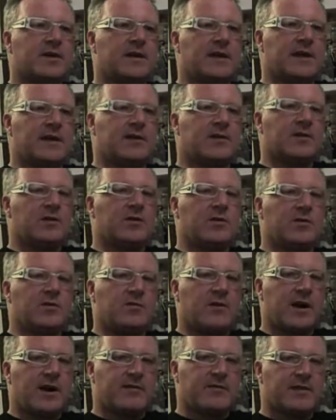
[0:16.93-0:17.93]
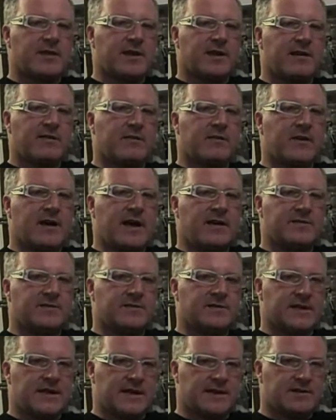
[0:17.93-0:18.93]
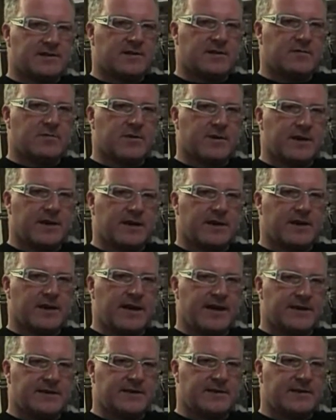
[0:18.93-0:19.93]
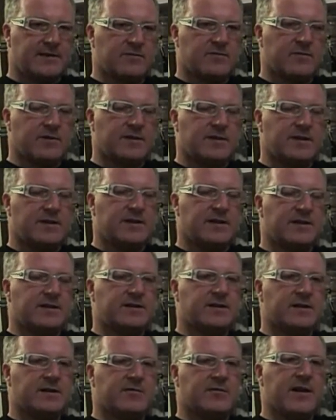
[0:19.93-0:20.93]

in the new winery that I started working in last year and worked in this year,